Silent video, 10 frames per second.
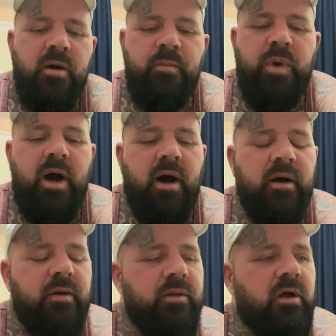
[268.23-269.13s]

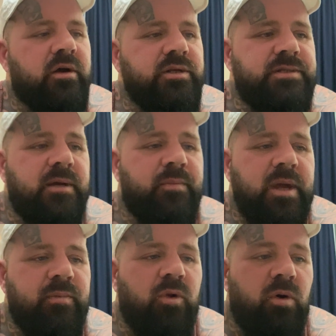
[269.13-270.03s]
But like I said,
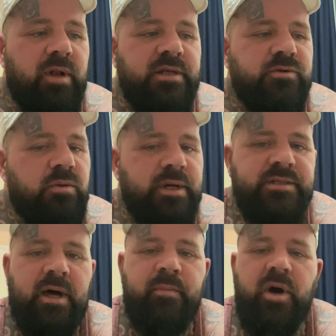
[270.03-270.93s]
people, there's always
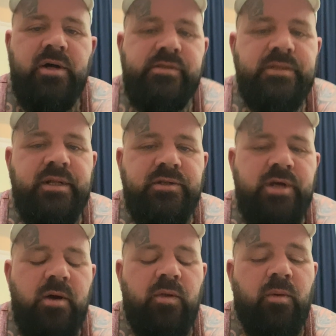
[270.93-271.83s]
that person in
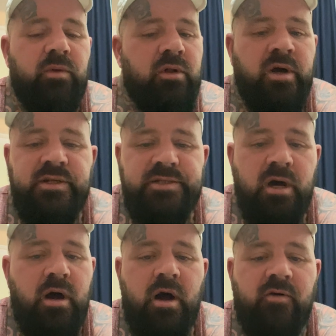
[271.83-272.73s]
jail that likes to
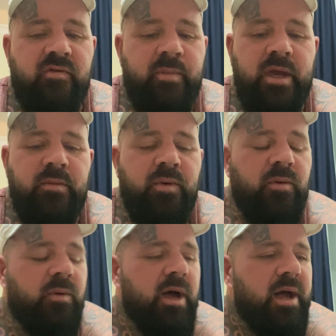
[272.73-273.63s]
hurt
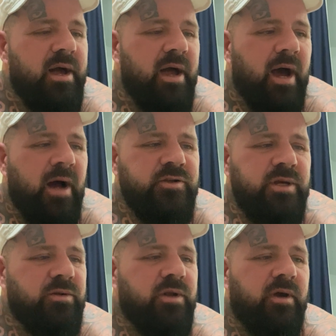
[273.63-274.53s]
people. And
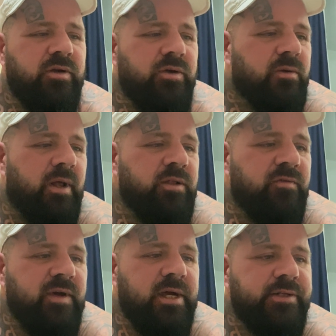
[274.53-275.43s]
you know, and the
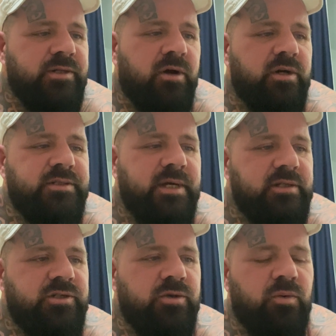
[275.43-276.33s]
thing is, like I say
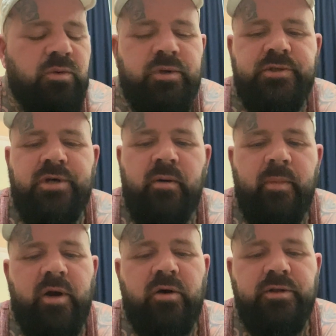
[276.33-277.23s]
to you all the time
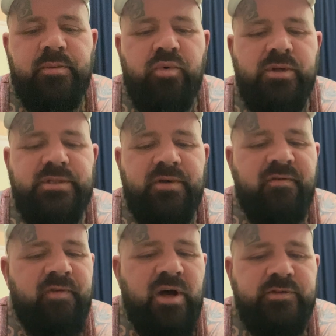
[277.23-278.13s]
about going to prison,
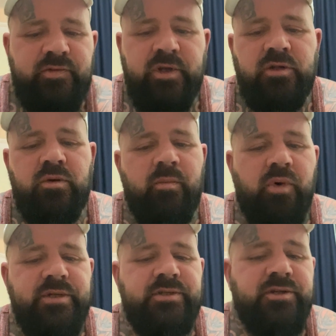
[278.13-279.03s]
the first thing you do in
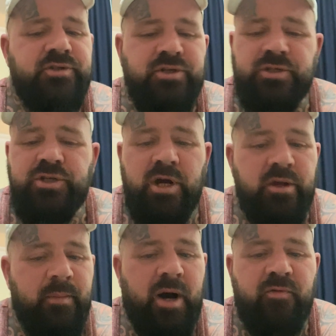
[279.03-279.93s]
prison is just shut
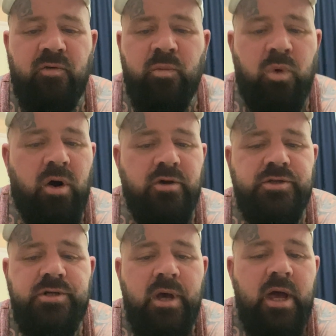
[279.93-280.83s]
your mouth and watch